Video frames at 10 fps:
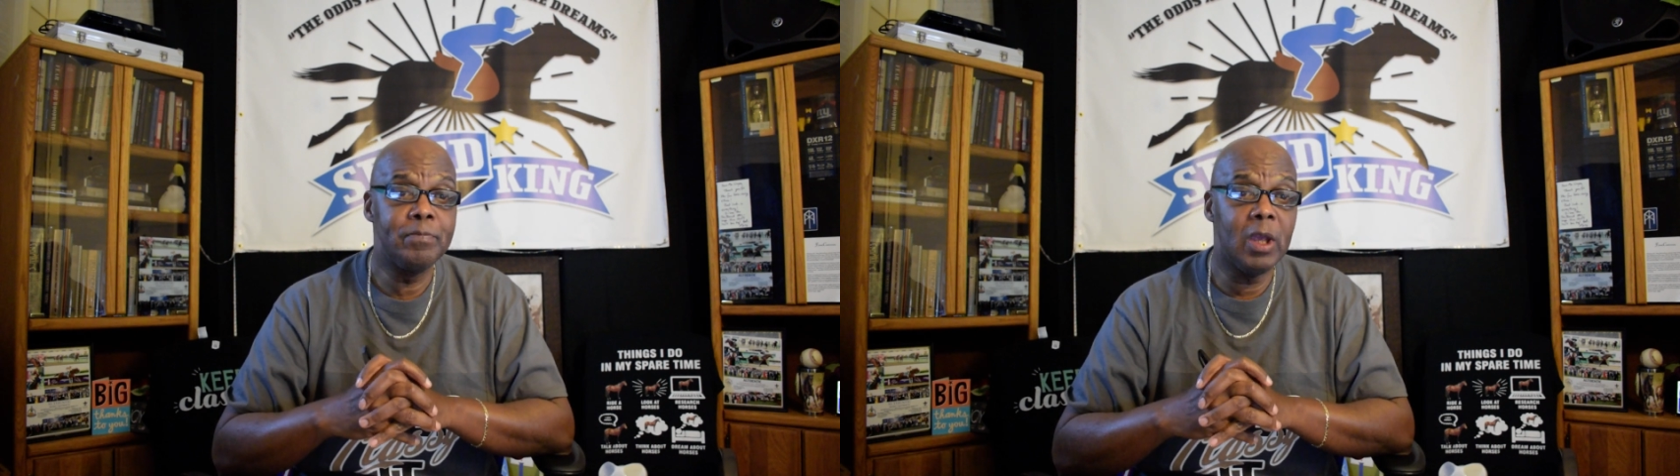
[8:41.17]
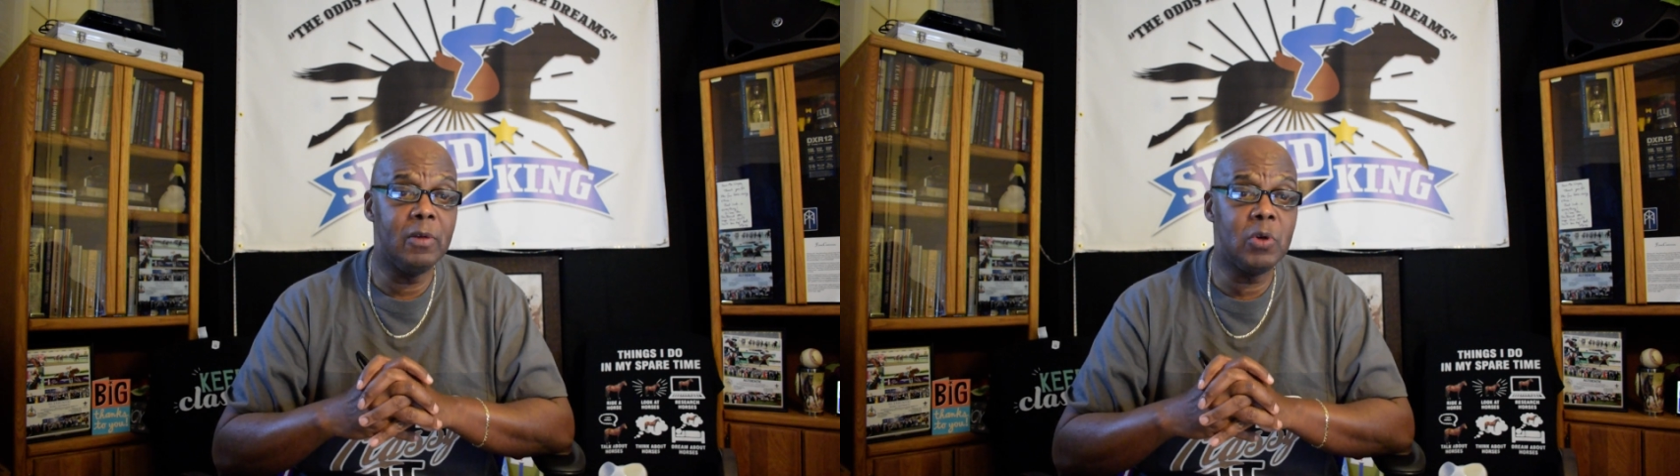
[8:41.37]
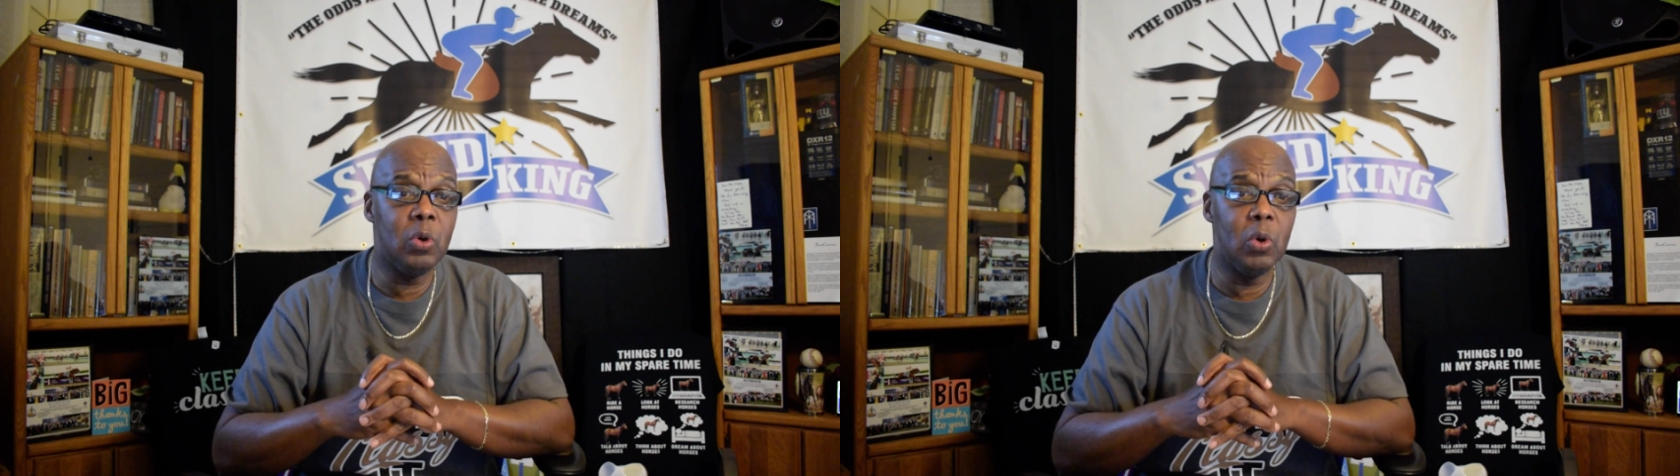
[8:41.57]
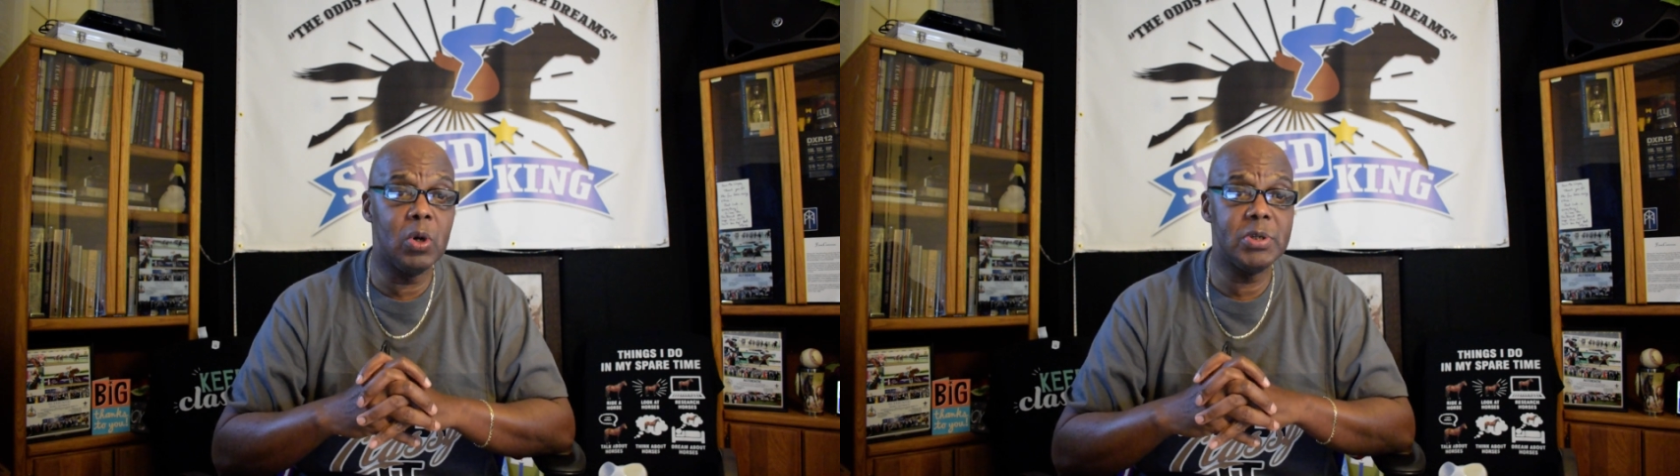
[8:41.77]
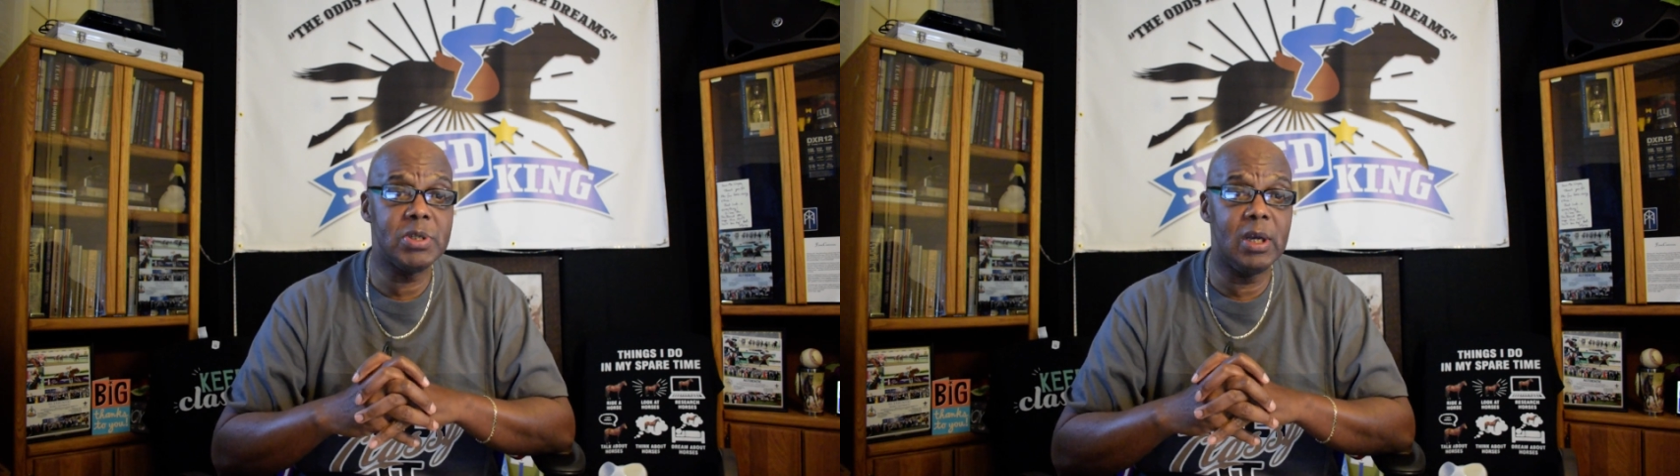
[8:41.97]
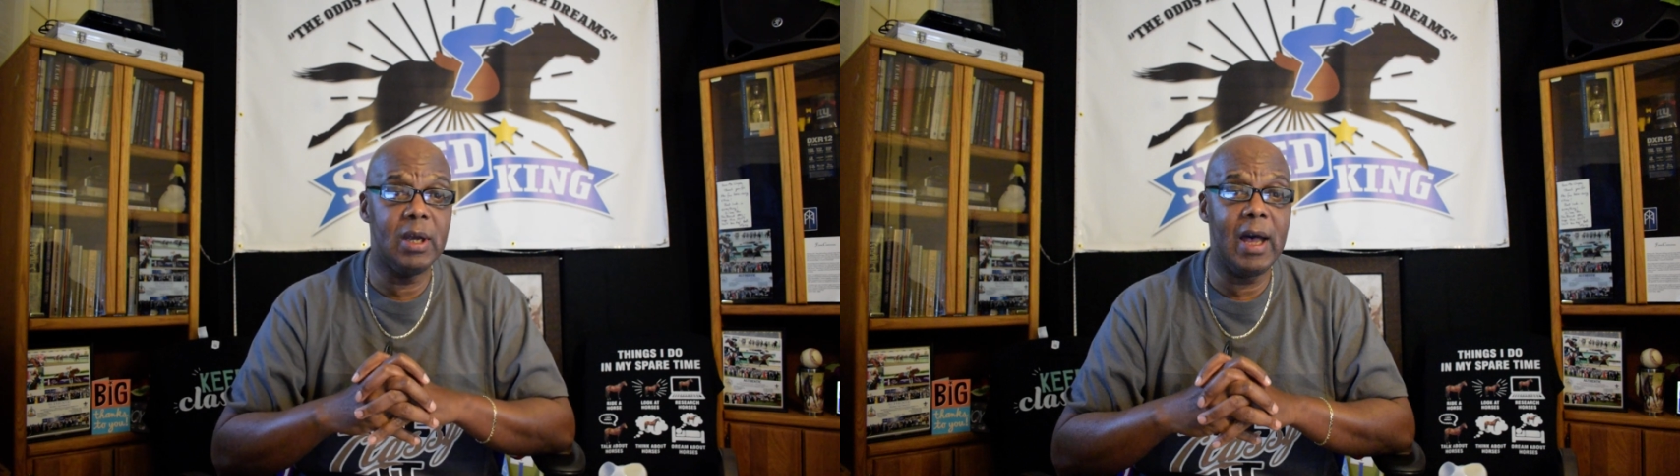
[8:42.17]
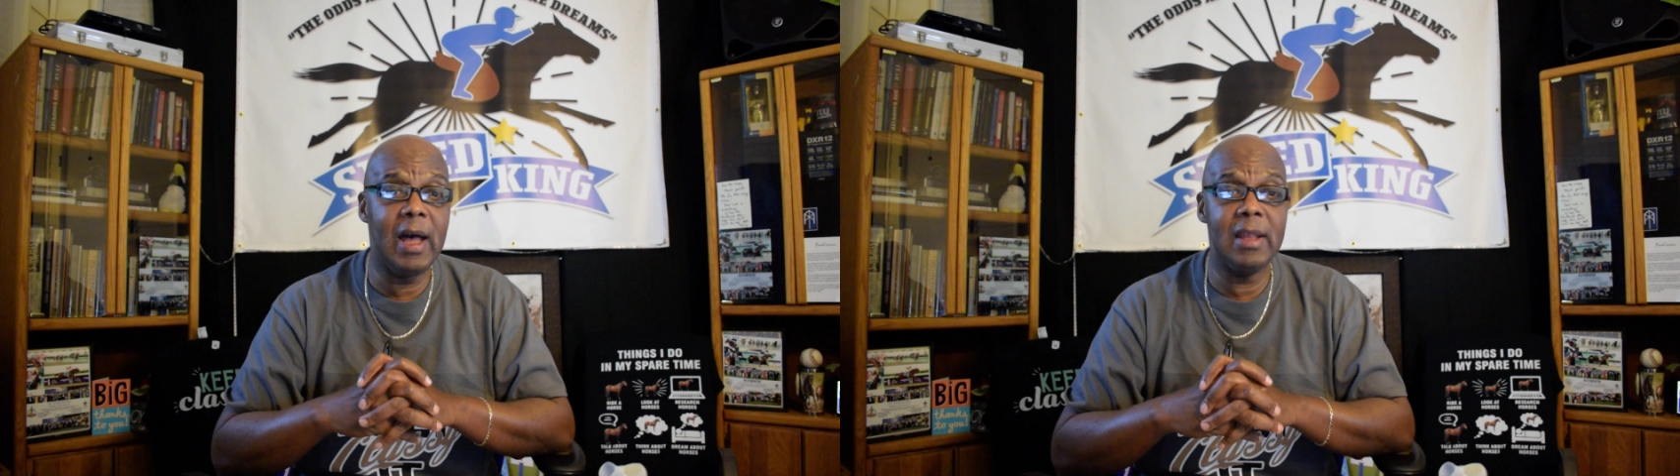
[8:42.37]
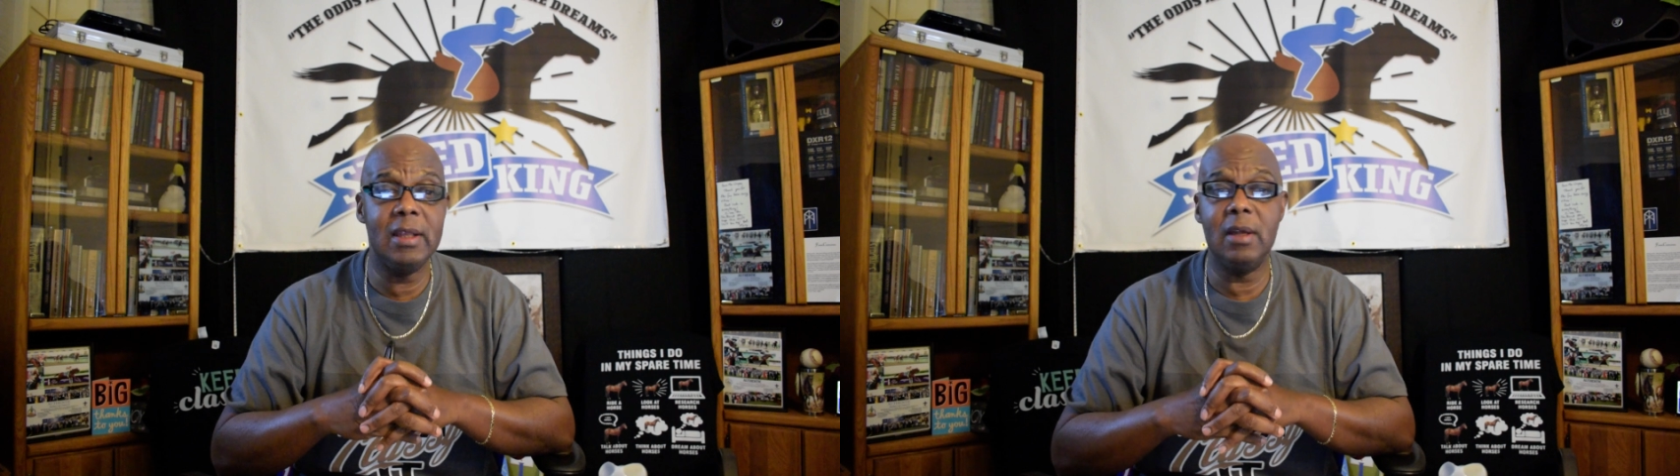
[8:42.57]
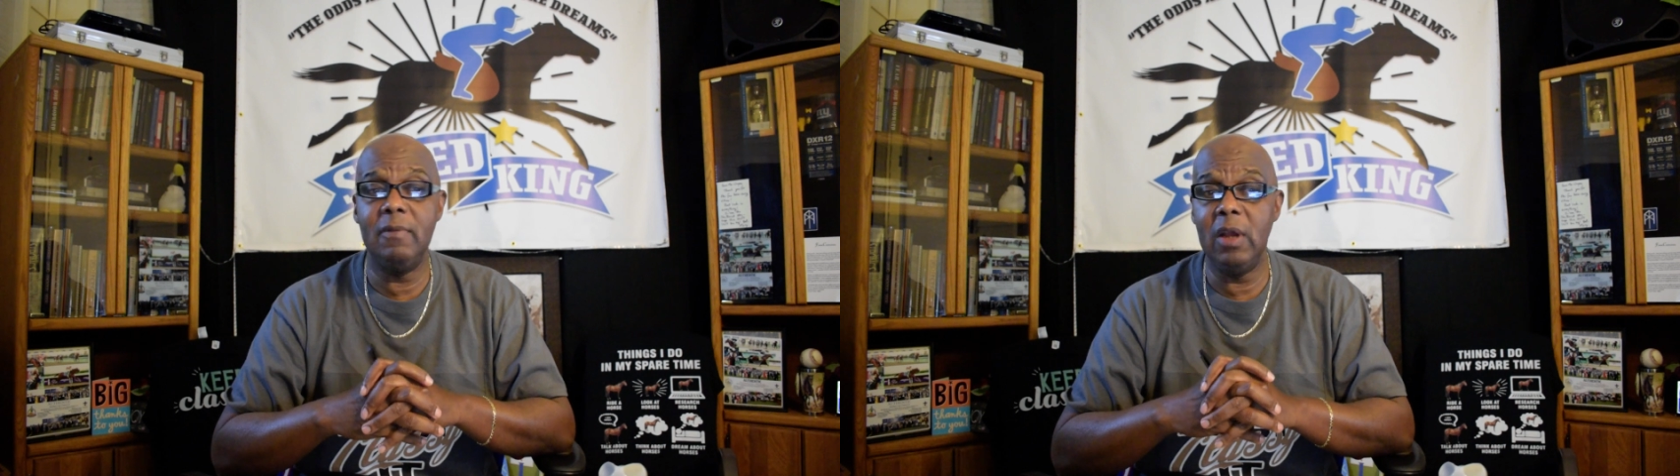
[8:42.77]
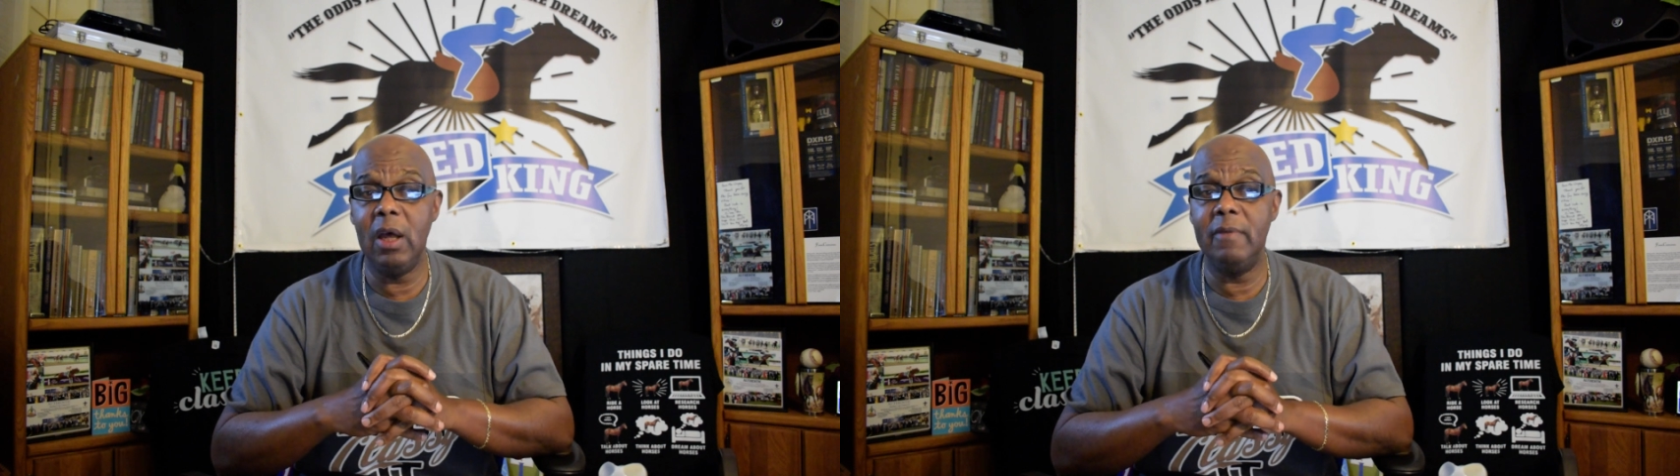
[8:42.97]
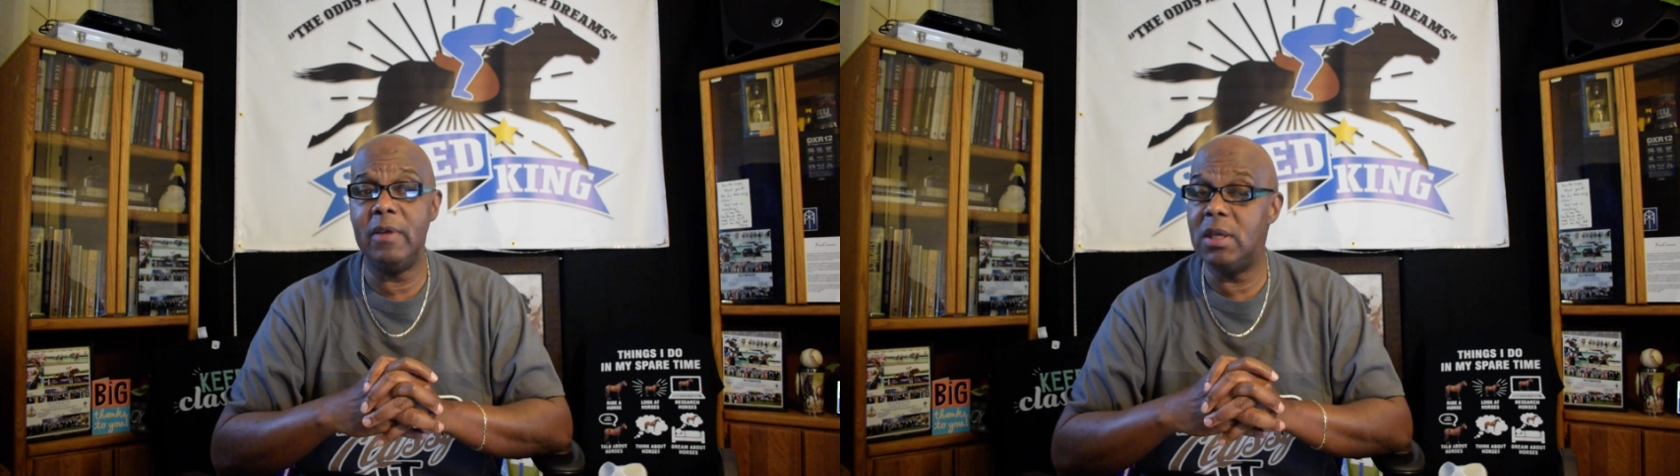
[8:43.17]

of course, Island of Love,